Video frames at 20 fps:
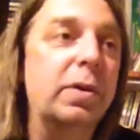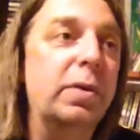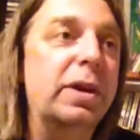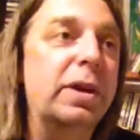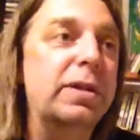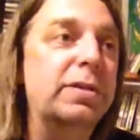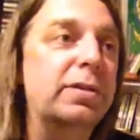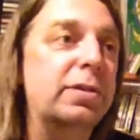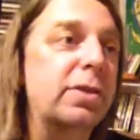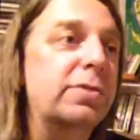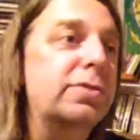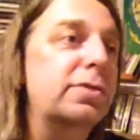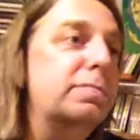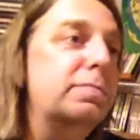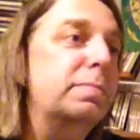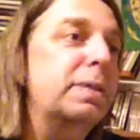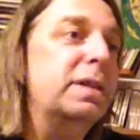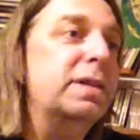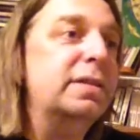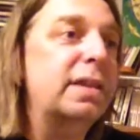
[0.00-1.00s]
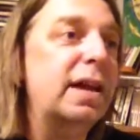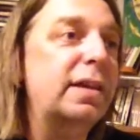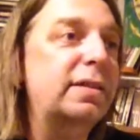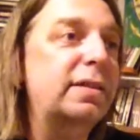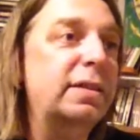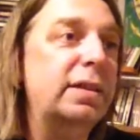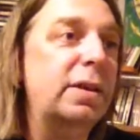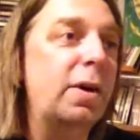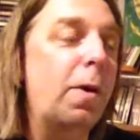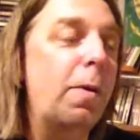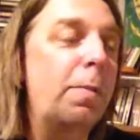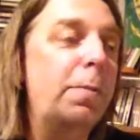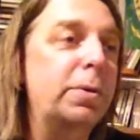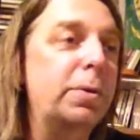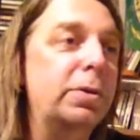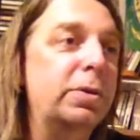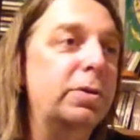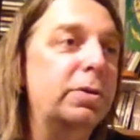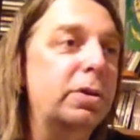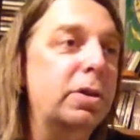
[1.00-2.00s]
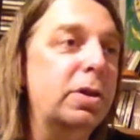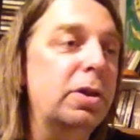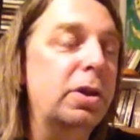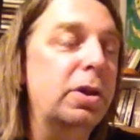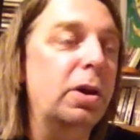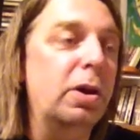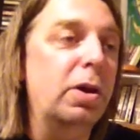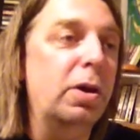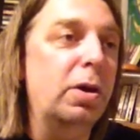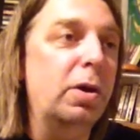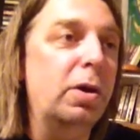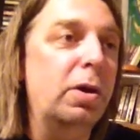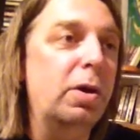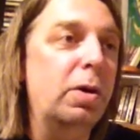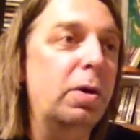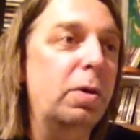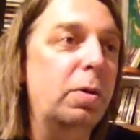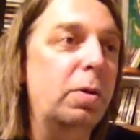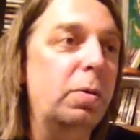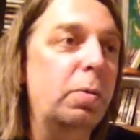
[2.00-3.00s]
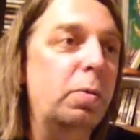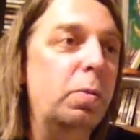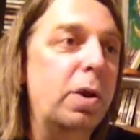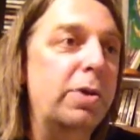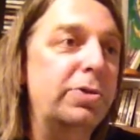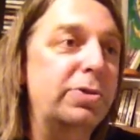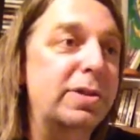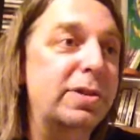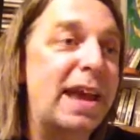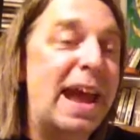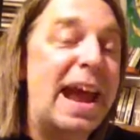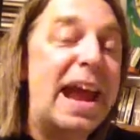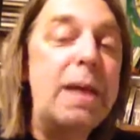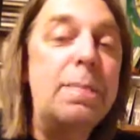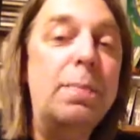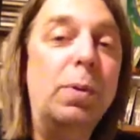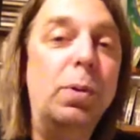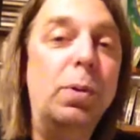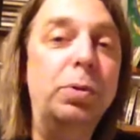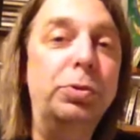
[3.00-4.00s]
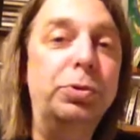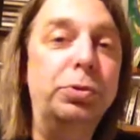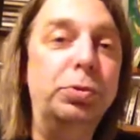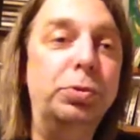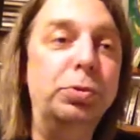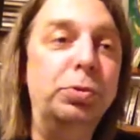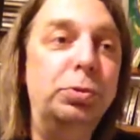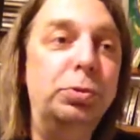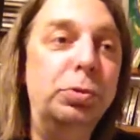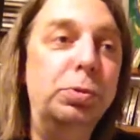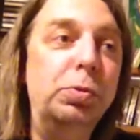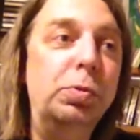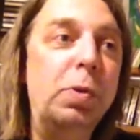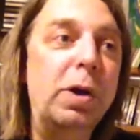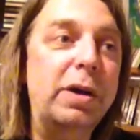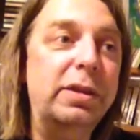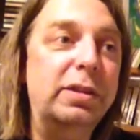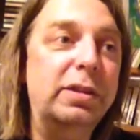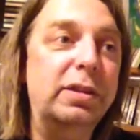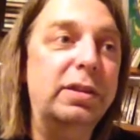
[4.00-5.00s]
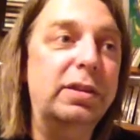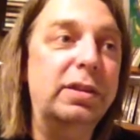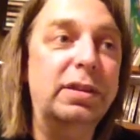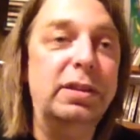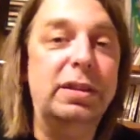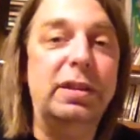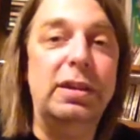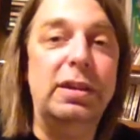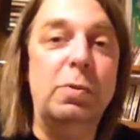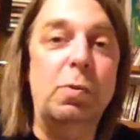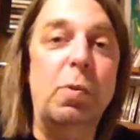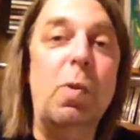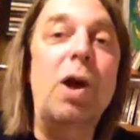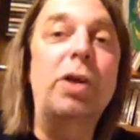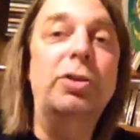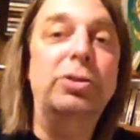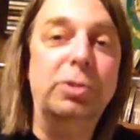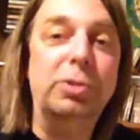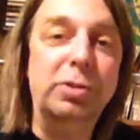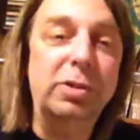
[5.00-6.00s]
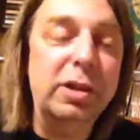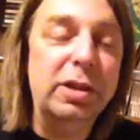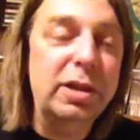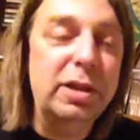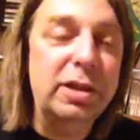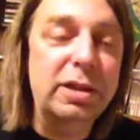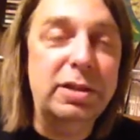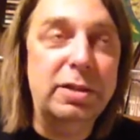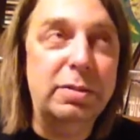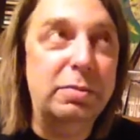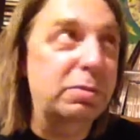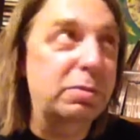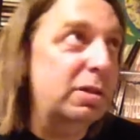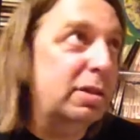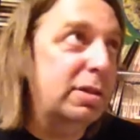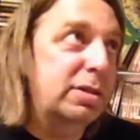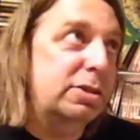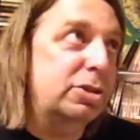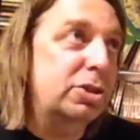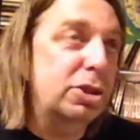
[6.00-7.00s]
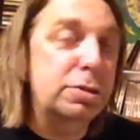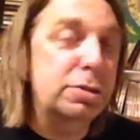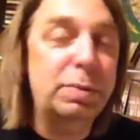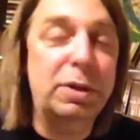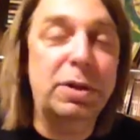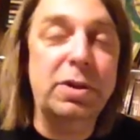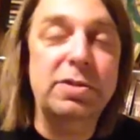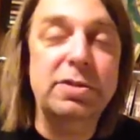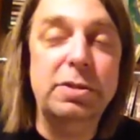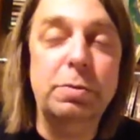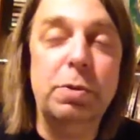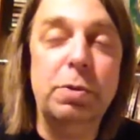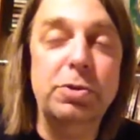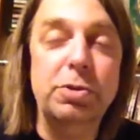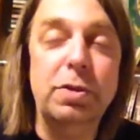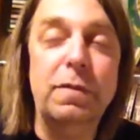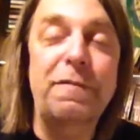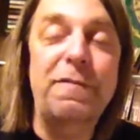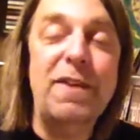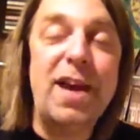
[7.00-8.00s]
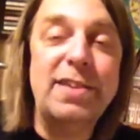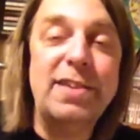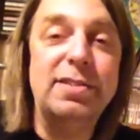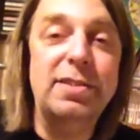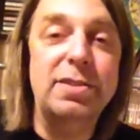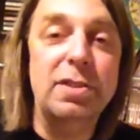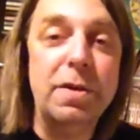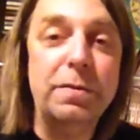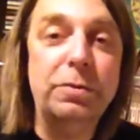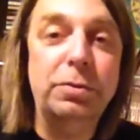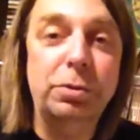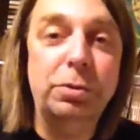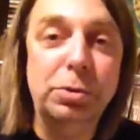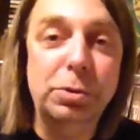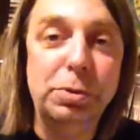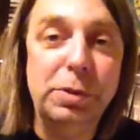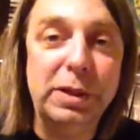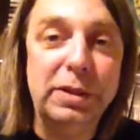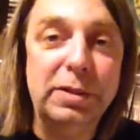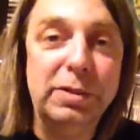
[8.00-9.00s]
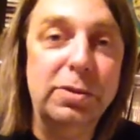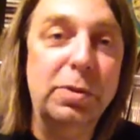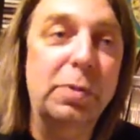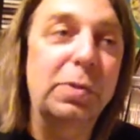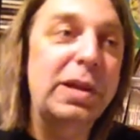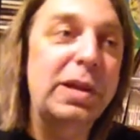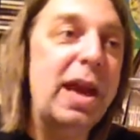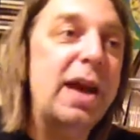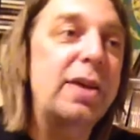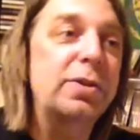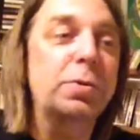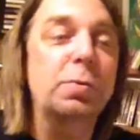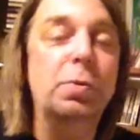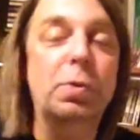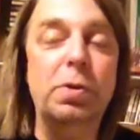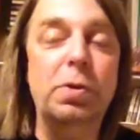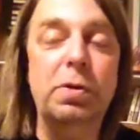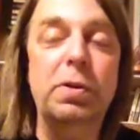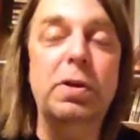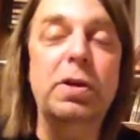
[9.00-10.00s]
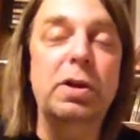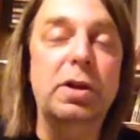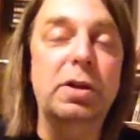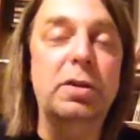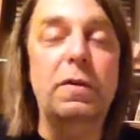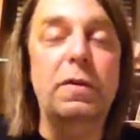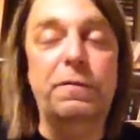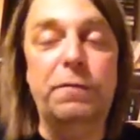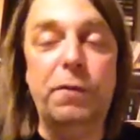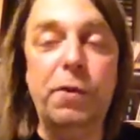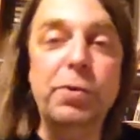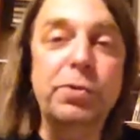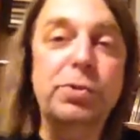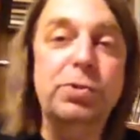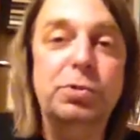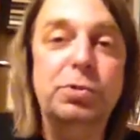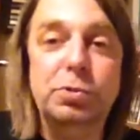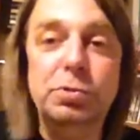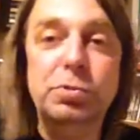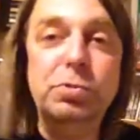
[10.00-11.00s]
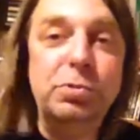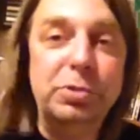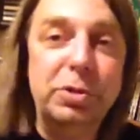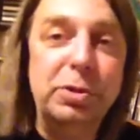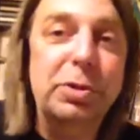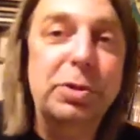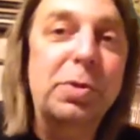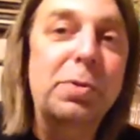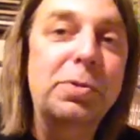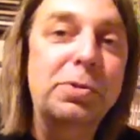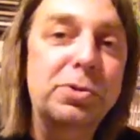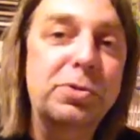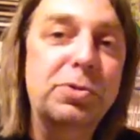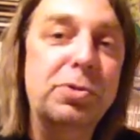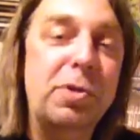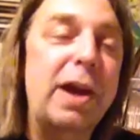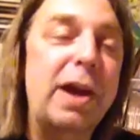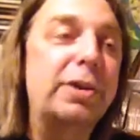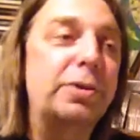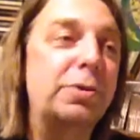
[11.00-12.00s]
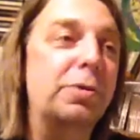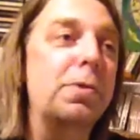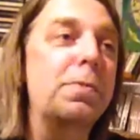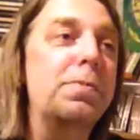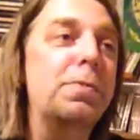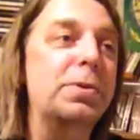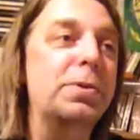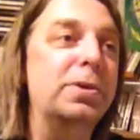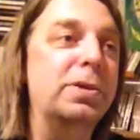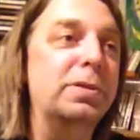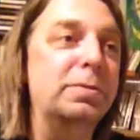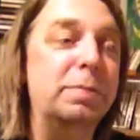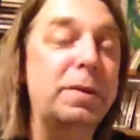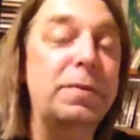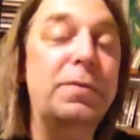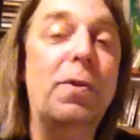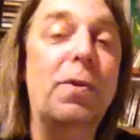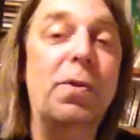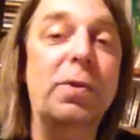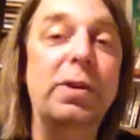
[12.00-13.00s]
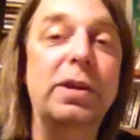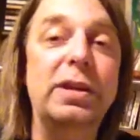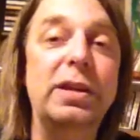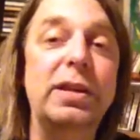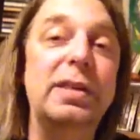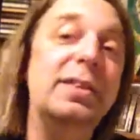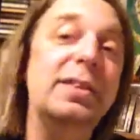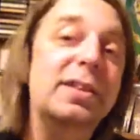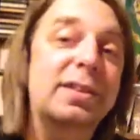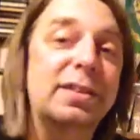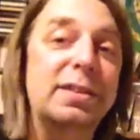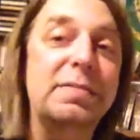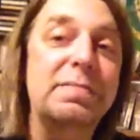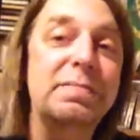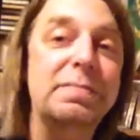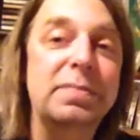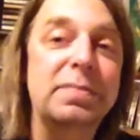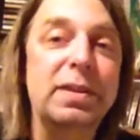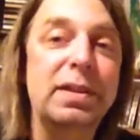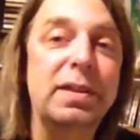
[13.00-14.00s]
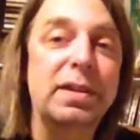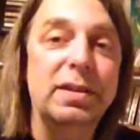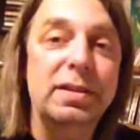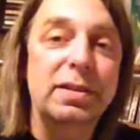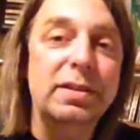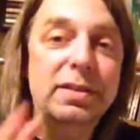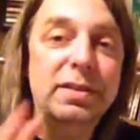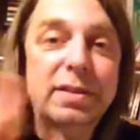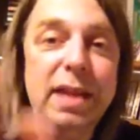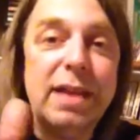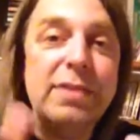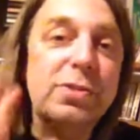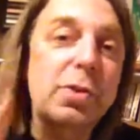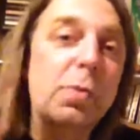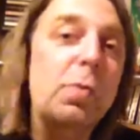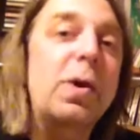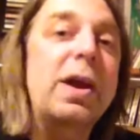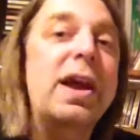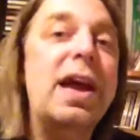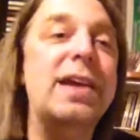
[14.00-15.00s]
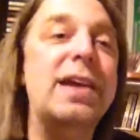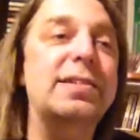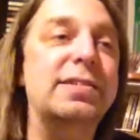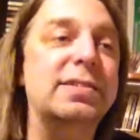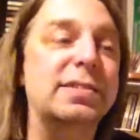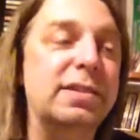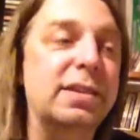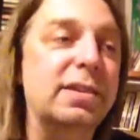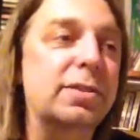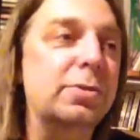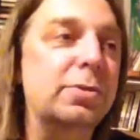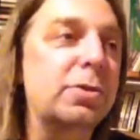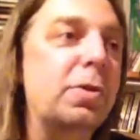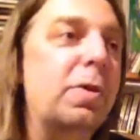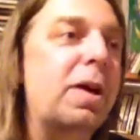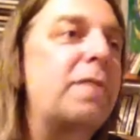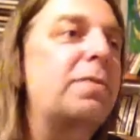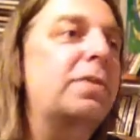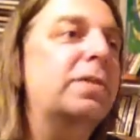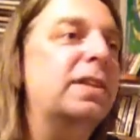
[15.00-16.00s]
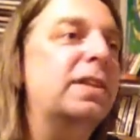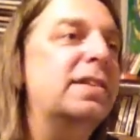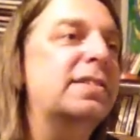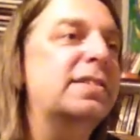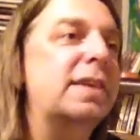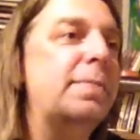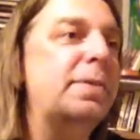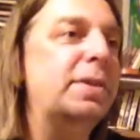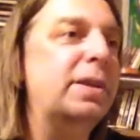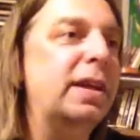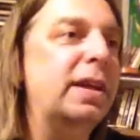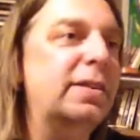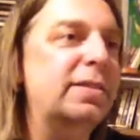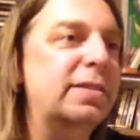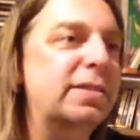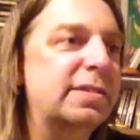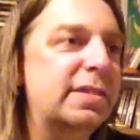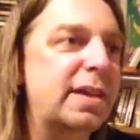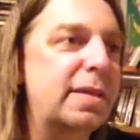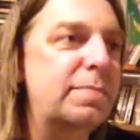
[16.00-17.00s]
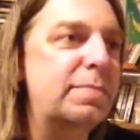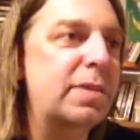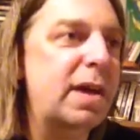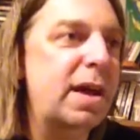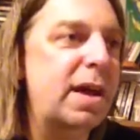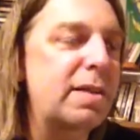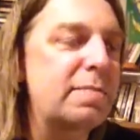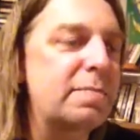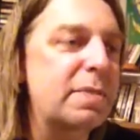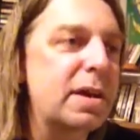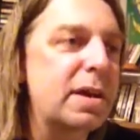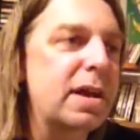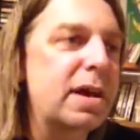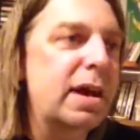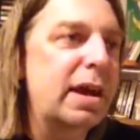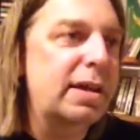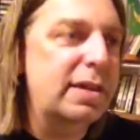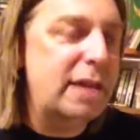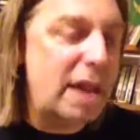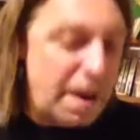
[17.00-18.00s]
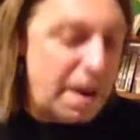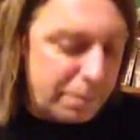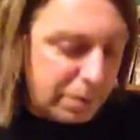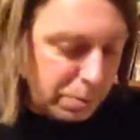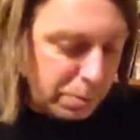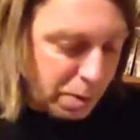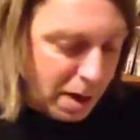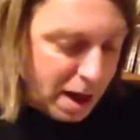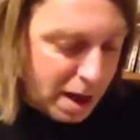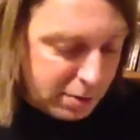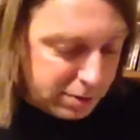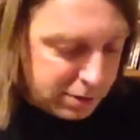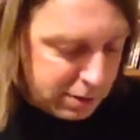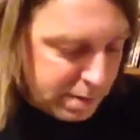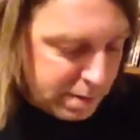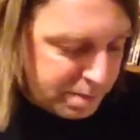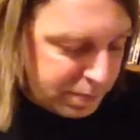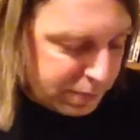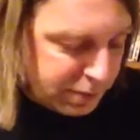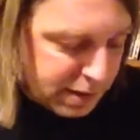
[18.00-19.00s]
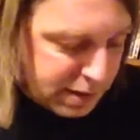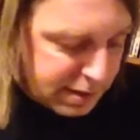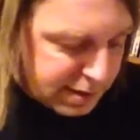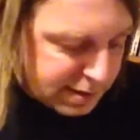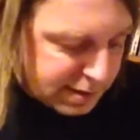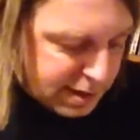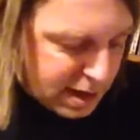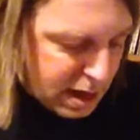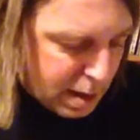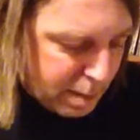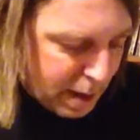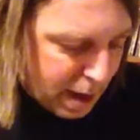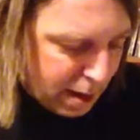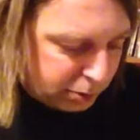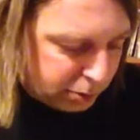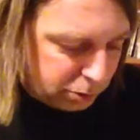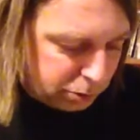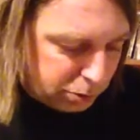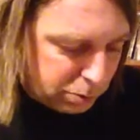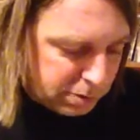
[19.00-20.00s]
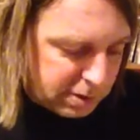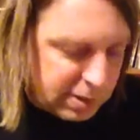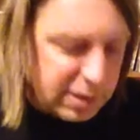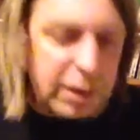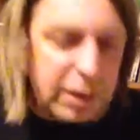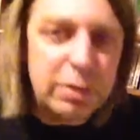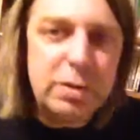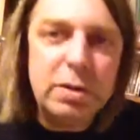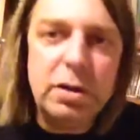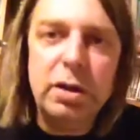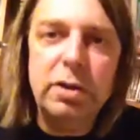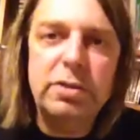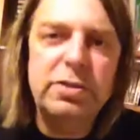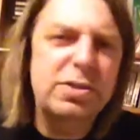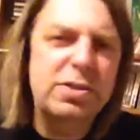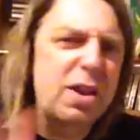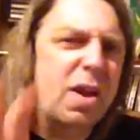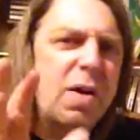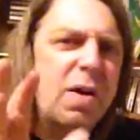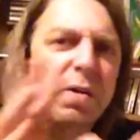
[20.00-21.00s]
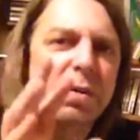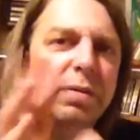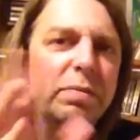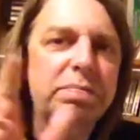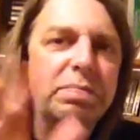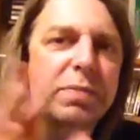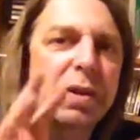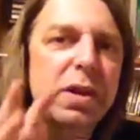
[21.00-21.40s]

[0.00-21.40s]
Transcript: Okay, it doesn't mean that the opponent wasn't able to do what he wanted. It's just because he wasn't fast enough to do it. So yeah, you were the first to strike your opponent before he did. That's the way I see it. Everything is happening at the same time, and every round they say about 2 seconds long.